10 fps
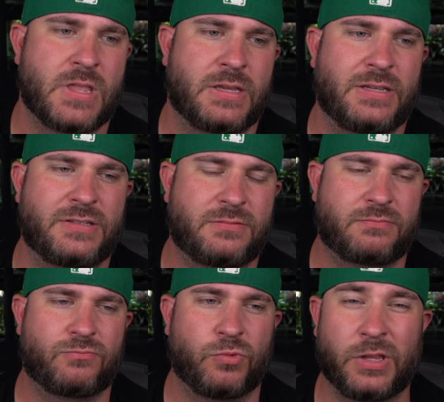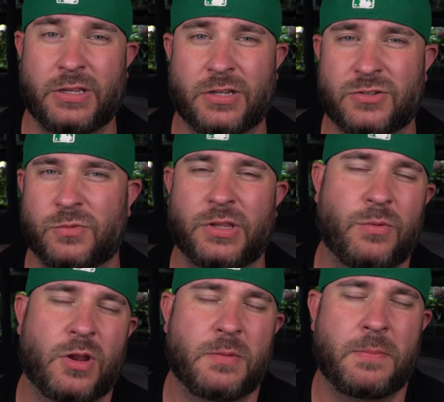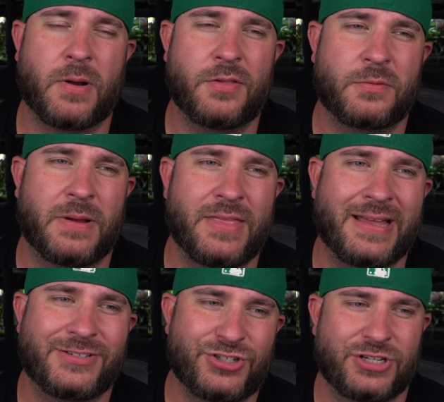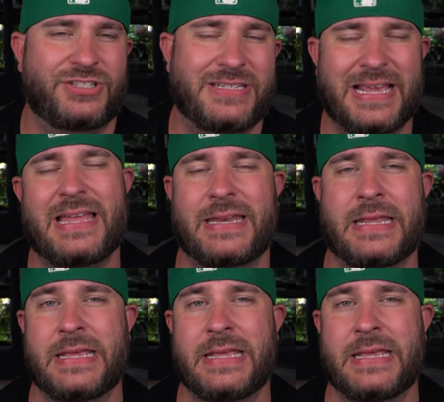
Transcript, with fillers: he really doesn't really want to be bothered by that just yet.